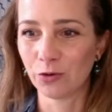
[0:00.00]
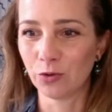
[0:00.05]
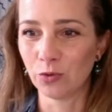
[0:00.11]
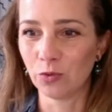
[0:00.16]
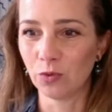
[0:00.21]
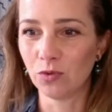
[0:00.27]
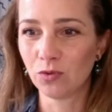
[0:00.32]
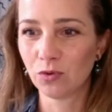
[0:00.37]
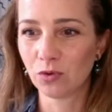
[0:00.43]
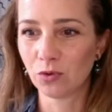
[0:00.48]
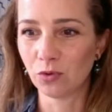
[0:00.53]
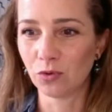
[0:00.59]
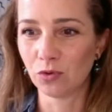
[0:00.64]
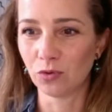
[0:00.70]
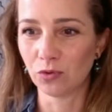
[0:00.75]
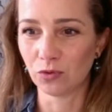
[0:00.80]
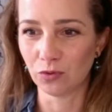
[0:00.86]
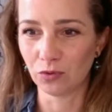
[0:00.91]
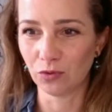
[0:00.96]
Cool, cool,
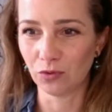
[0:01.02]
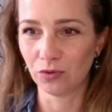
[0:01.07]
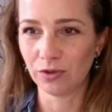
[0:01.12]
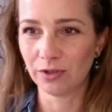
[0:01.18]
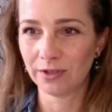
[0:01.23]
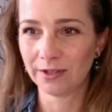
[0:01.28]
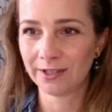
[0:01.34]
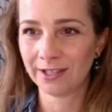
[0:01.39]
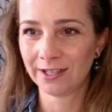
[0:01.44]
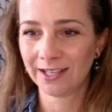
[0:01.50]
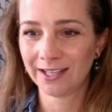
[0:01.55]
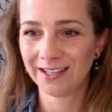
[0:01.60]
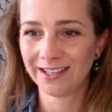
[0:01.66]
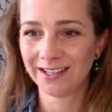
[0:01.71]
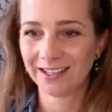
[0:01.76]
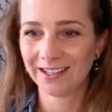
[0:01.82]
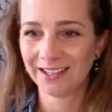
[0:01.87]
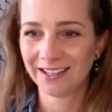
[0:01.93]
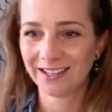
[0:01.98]
cool, cool.
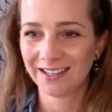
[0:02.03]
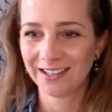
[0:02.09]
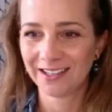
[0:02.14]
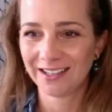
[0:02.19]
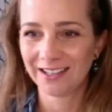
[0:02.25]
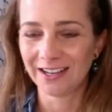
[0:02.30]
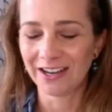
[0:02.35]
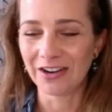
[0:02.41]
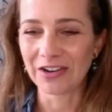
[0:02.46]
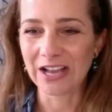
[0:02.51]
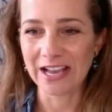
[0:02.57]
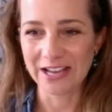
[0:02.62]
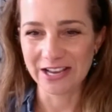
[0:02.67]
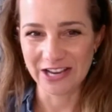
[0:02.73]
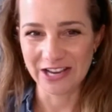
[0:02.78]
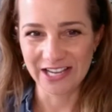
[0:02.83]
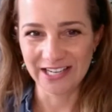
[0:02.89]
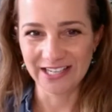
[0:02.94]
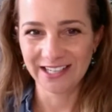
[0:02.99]
Okay,
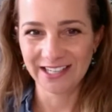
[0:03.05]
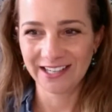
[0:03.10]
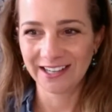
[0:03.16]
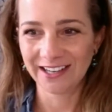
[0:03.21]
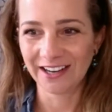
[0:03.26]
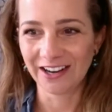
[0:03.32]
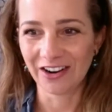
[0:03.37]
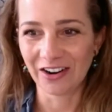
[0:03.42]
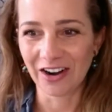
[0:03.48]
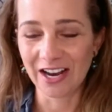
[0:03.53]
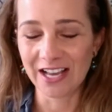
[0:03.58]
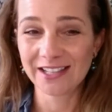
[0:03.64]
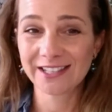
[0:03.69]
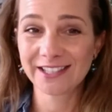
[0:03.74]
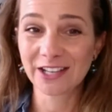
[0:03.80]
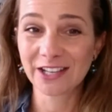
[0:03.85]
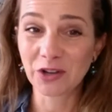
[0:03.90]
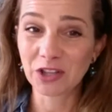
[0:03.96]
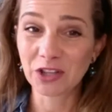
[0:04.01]
good. All right.
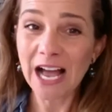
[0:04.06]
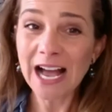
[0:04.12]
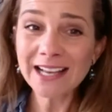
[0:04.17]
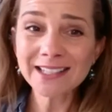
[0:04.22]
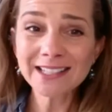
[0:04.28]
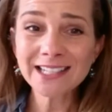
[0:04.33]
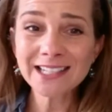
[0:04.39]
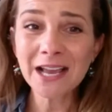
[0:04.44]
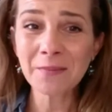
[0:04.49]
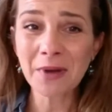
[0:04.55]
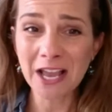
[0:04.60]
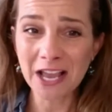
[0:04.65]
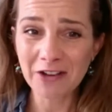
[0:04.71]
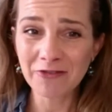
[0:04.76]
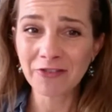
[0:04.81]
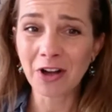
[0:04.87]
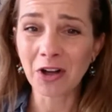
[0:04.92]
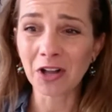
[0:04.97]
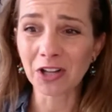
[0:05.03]
So last time I
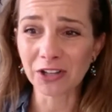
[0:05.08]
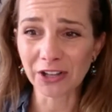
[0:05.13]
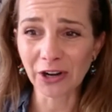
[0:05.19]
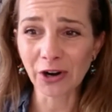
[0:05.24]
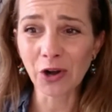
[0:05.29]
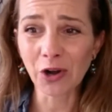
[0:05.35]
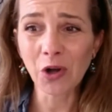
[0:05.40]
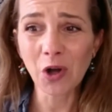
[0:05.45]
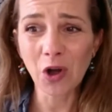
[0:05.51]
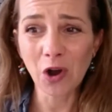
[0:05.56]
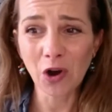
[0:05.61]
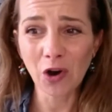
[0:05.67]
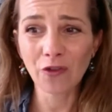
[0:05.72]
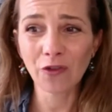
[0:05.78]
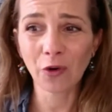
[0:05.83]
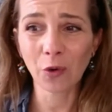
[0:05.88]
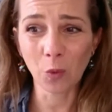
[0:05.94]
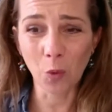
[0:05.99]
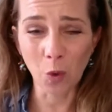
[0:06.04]
have felt a little
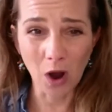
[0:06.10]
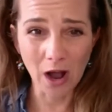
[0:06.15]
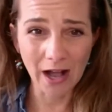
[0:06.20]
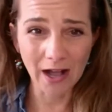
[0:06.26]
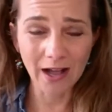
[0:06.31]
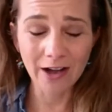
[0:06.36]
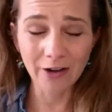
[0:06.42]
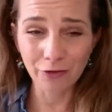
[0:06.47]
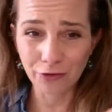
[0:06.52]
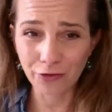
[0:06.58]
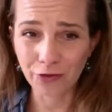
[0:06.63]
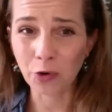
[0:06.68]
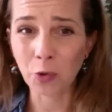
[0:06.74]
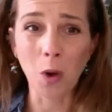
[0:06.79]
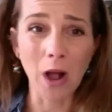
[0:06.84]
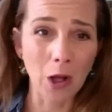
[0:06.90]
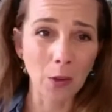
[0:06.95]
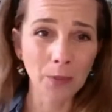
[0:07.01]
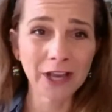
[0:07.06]

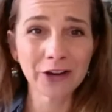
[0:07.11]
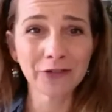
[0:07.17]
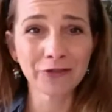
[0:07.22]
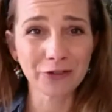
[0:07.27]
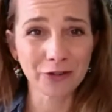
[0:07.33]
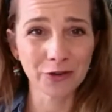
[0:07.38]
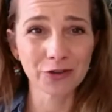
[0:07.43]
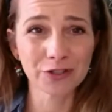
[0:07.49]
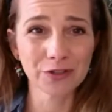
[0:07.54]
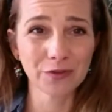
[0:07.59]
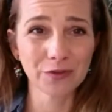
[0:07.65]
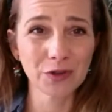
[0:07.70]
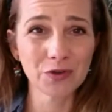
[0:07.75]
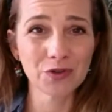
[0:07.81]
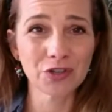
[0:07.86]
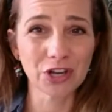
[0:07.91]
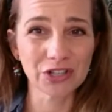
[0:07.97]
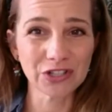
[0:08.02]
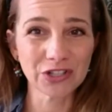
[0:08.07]
overwhelming for those of
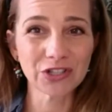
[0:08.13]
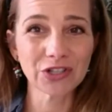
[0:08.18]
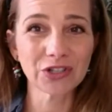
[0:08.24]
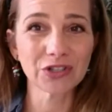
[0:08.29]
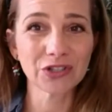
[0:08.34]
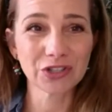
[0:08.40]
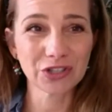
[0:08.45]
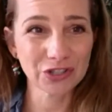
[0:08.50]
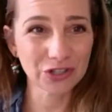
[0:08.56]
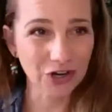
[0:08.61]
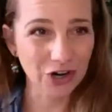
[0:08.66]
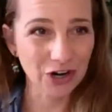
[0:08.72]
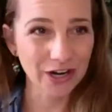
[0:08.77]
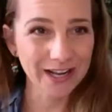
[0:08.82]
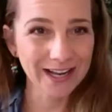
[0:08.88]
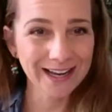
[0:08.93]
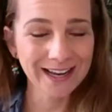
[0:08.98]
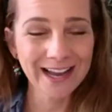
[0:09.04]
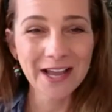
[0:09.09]
you just
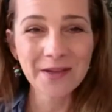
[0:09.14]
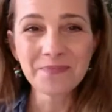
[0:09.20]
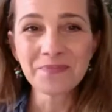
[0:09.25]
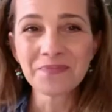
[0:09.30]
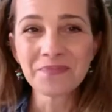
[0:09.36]
starting.